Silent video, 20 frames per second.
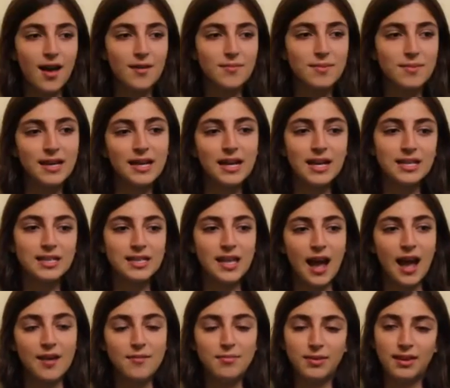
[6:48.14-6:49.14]
Uh,
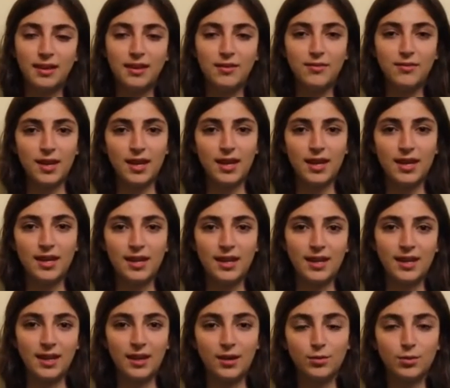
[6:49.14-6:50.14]
because I believe
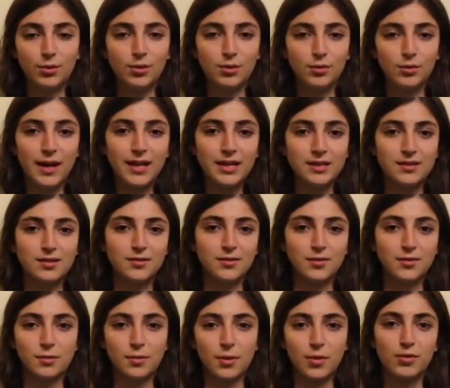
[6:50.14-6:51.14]
in equal
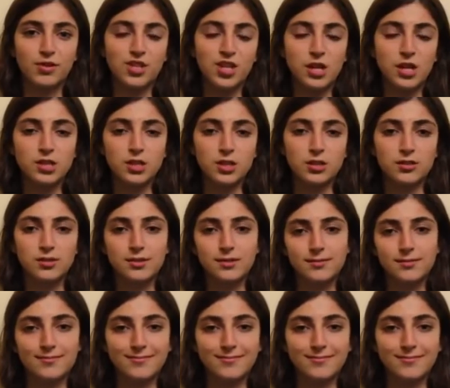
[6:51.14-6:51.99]
rights for both genders.